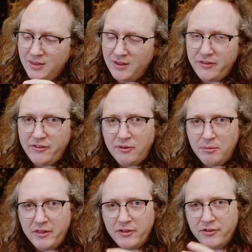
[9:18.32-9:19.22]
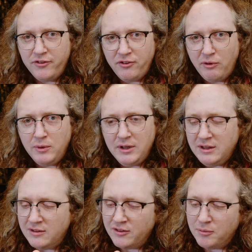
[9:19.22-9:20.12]
this is something that
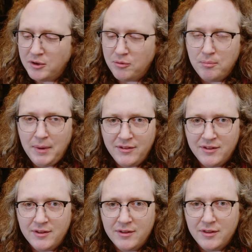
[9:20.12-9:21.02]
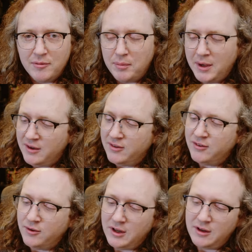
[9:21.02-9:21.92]
Sony does much better than
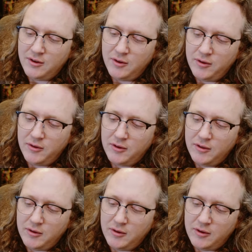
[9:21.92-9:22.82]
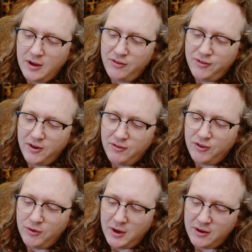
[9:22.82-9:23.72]
Panasonic. On the S five
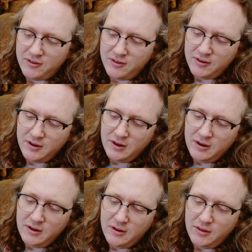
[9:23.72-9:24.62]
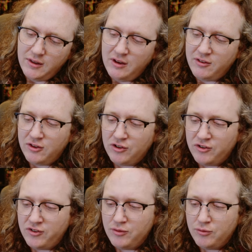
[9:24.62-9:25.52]
two X, these are
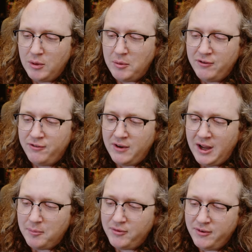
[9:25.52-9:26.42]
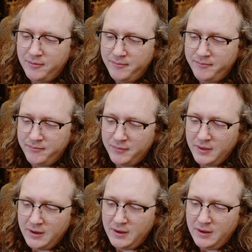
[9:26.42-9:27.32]
just rubber flaps.
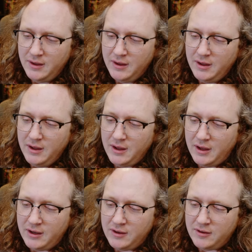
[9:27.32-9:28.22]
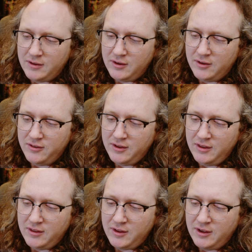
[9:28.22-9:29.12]
And you can see
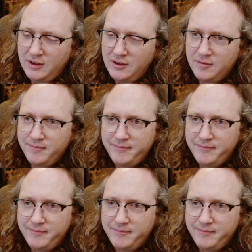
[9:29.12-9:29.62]
that they